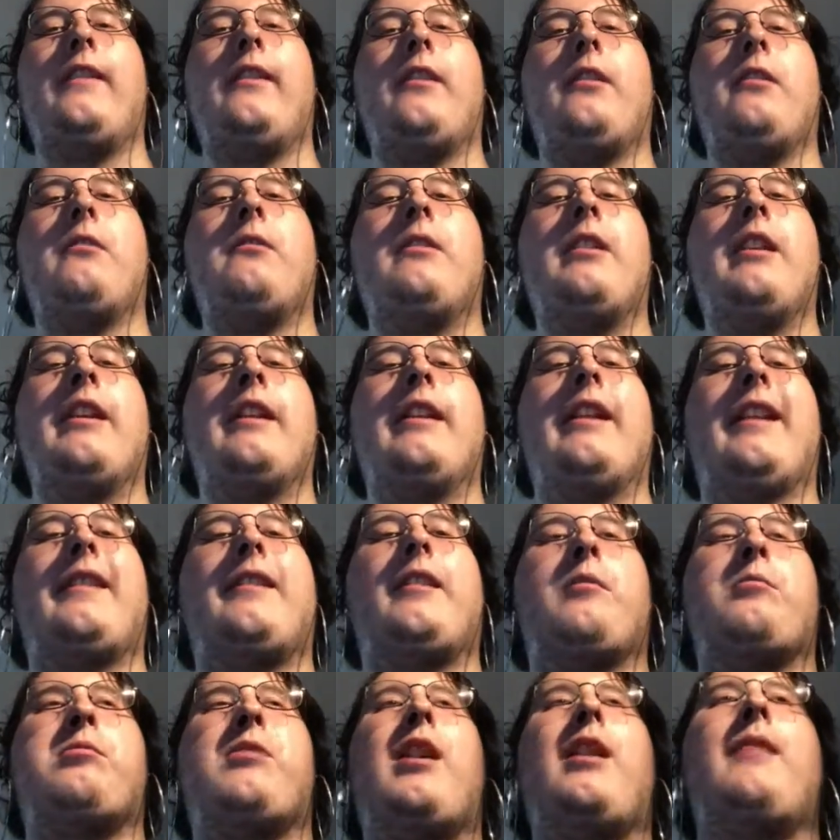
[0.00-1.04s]
so
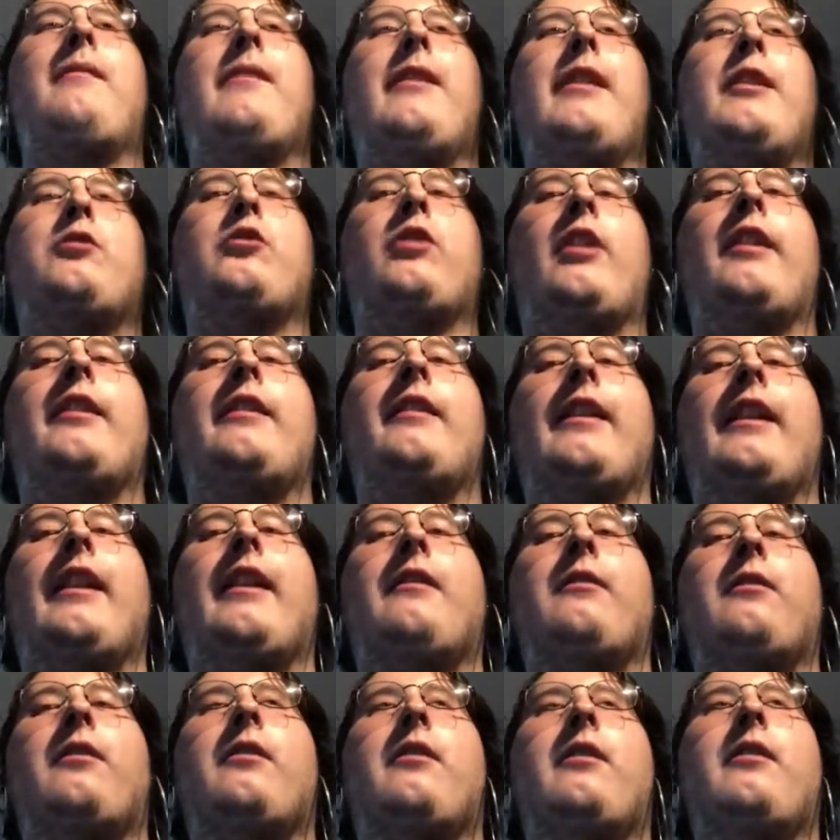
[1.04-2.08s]
that's the problem. They tried to
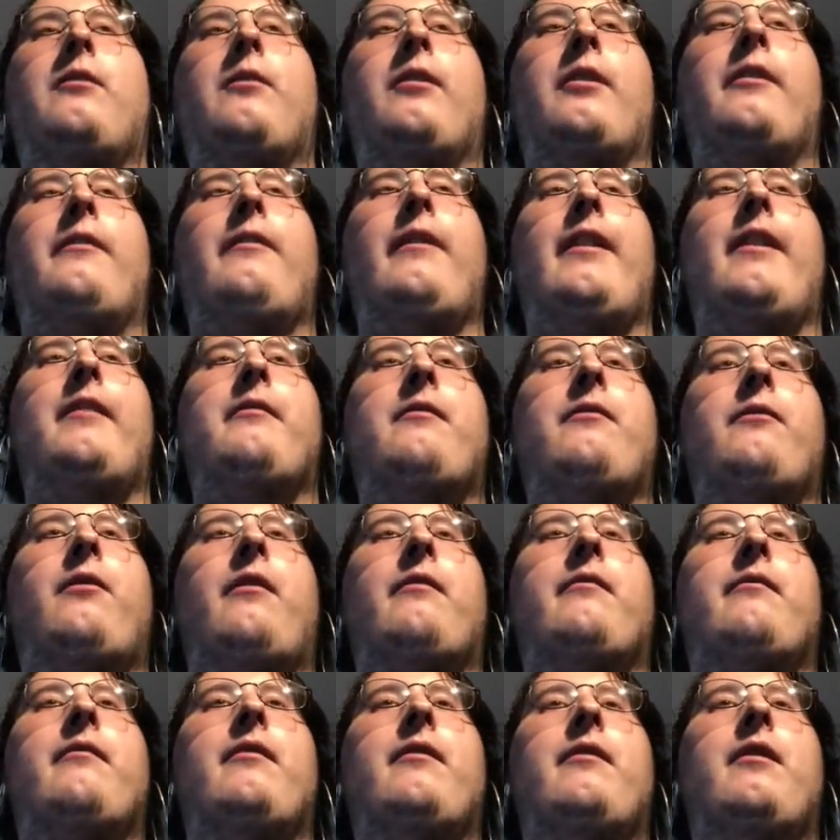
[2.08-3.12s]
get rid of it
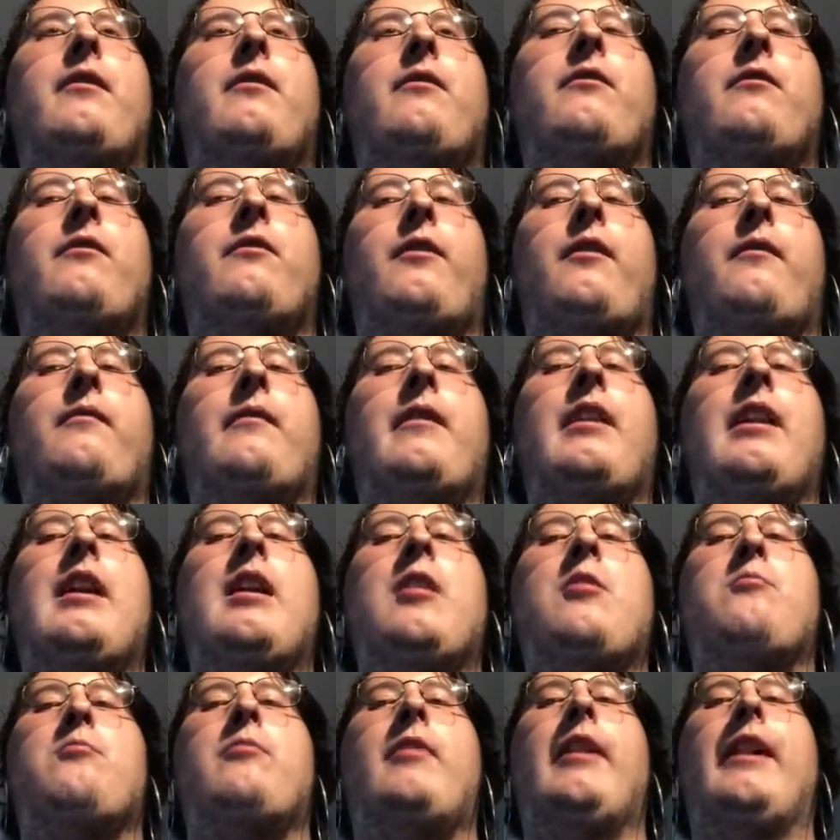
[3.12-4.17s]
from
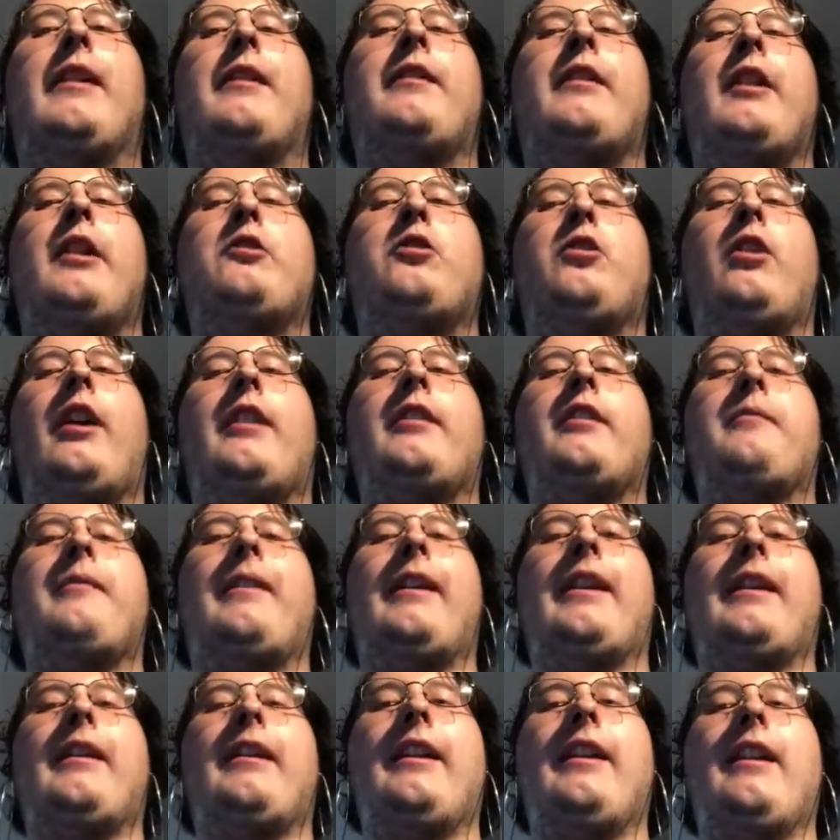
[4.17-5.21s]
they tried to
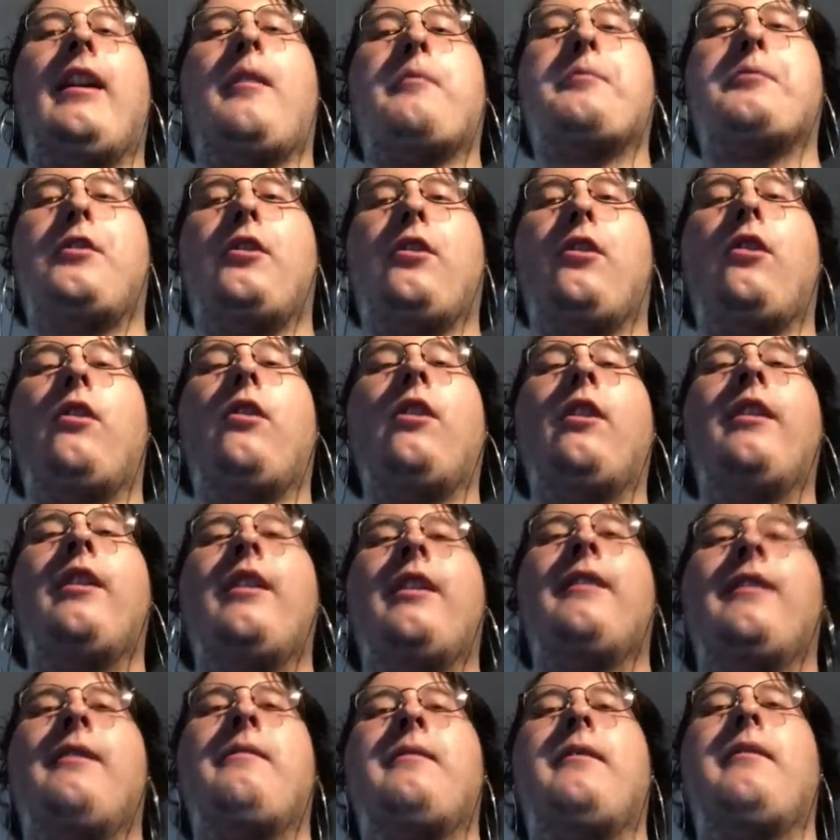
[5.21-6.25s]
make it optional
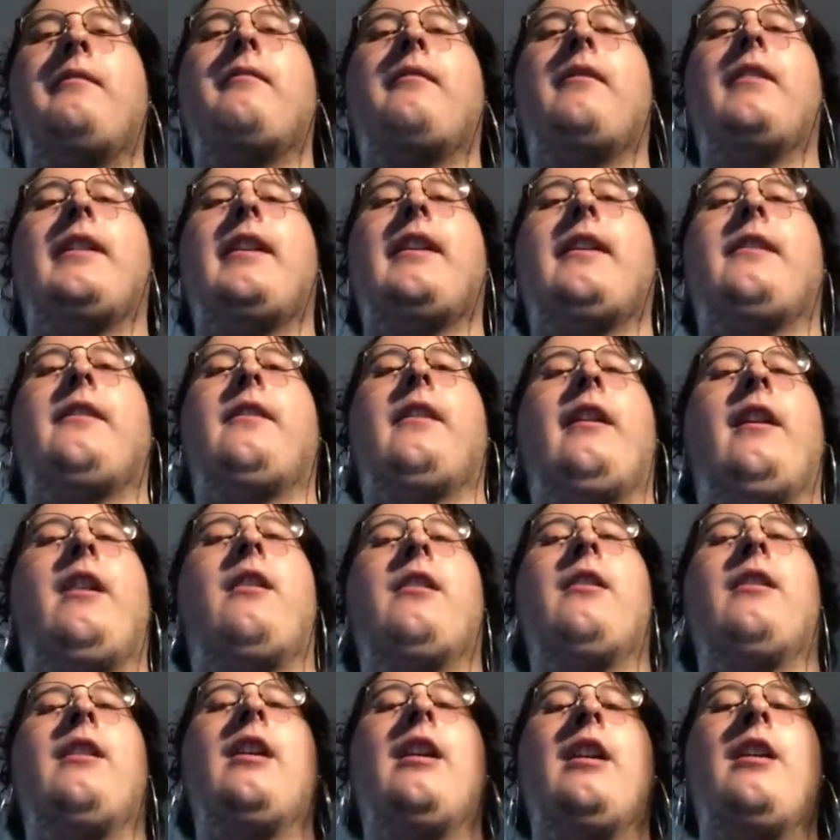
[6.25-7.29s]
because of
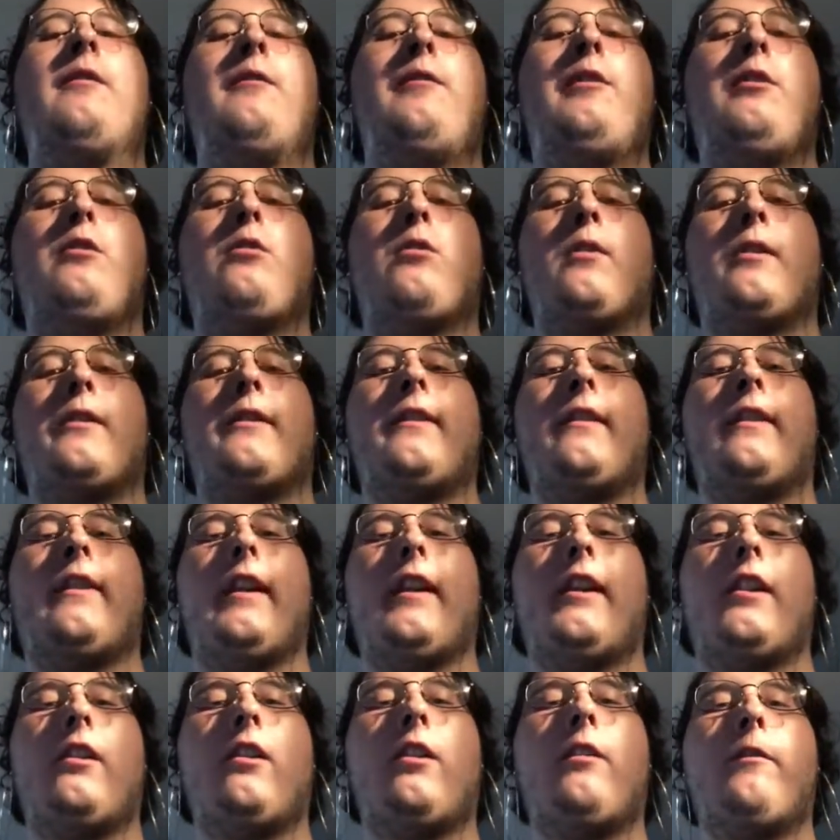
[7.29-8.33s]
how few courses
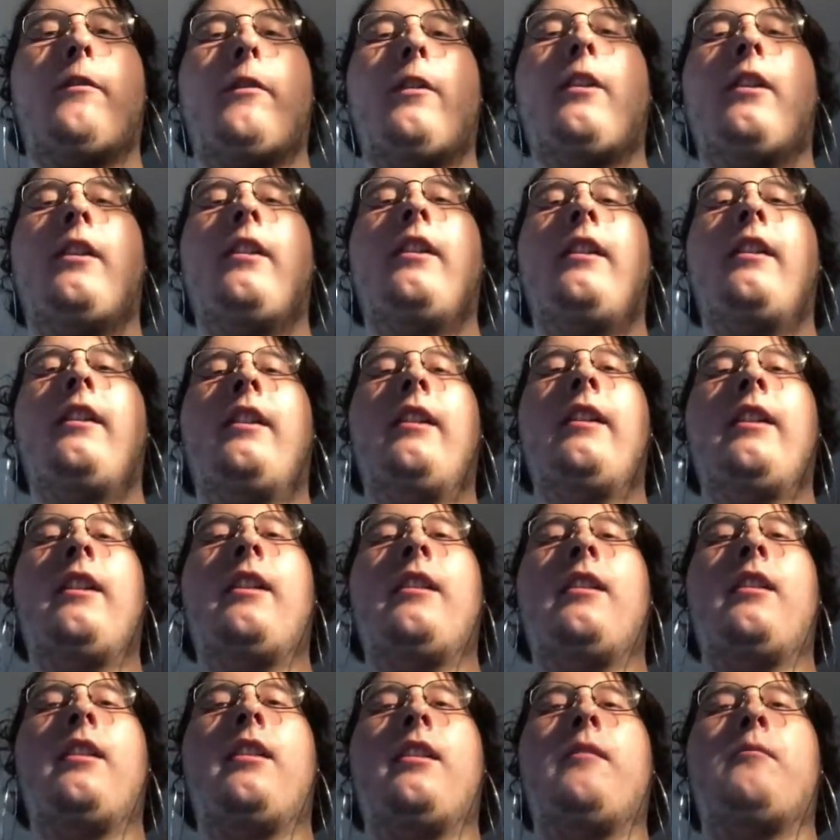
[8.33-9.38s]
they can offer.
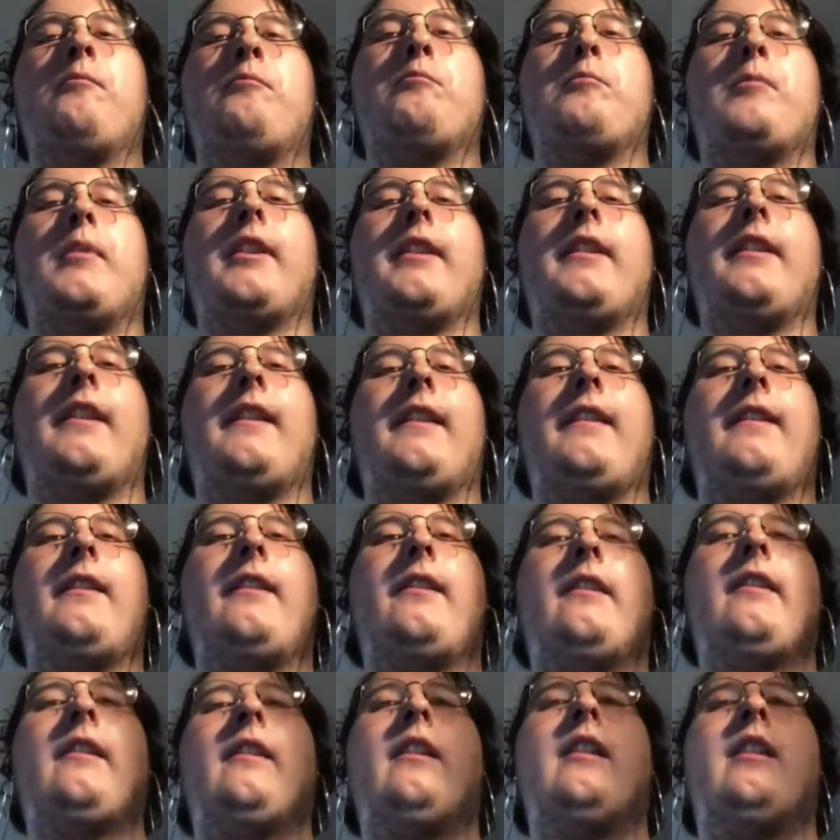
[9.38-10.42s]
But this
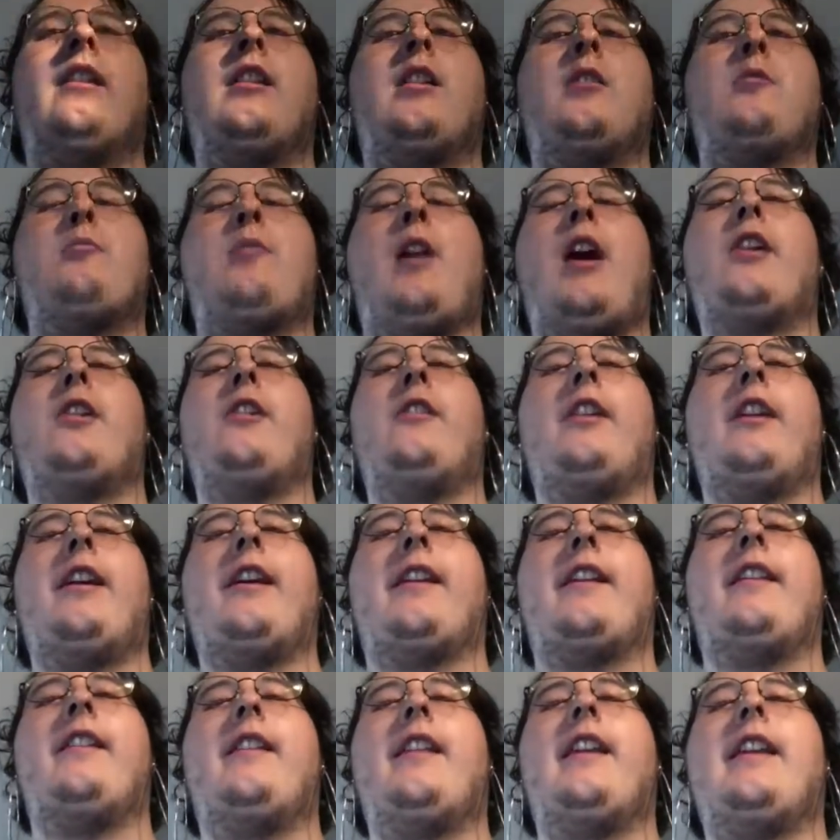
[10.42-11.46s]
is the
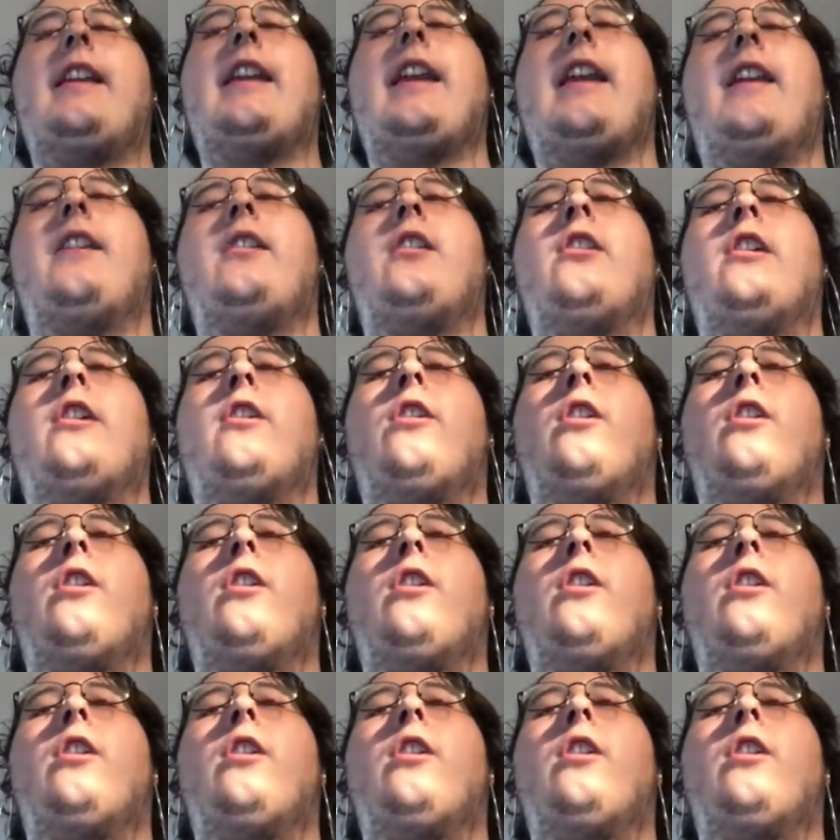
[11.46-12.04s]
bottleneck. They can't